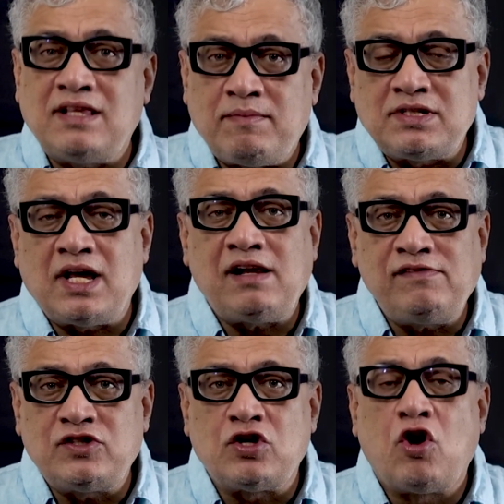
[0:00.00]

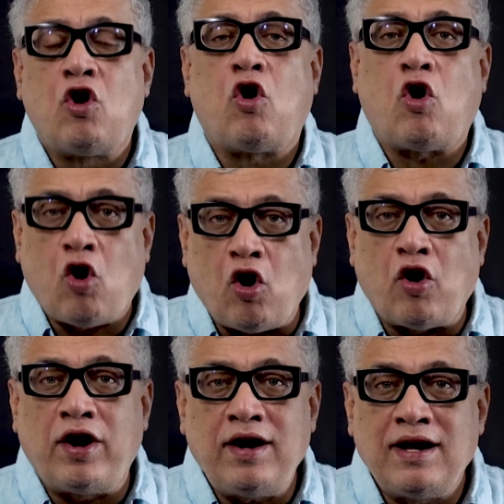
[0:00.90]
themselves
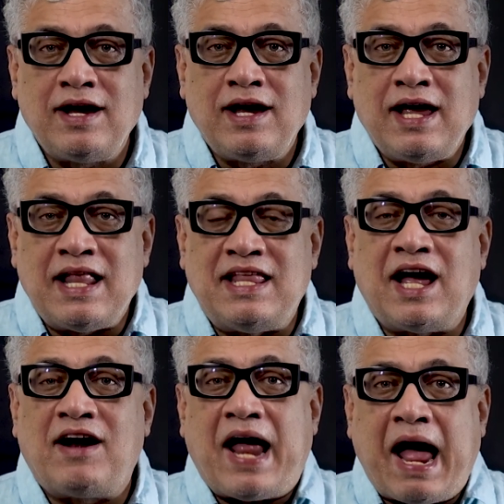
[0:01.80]
or they are